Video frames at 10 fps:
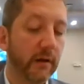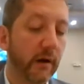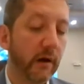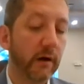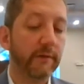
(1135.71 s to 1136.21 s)

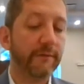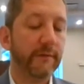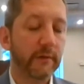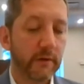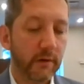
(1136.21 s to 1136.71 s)
of
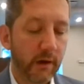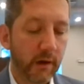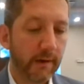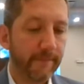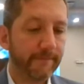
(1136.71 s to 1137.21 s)

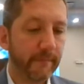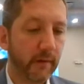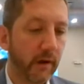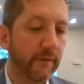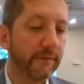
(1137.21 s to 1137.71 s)

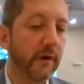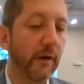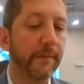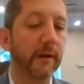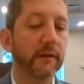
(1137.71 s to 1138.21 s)

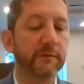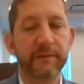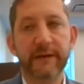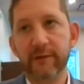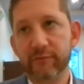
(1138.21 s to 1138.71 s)
Kabbalah's
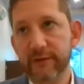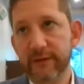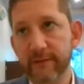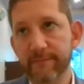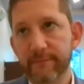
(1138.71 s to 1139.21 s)
Pnei Ashchina,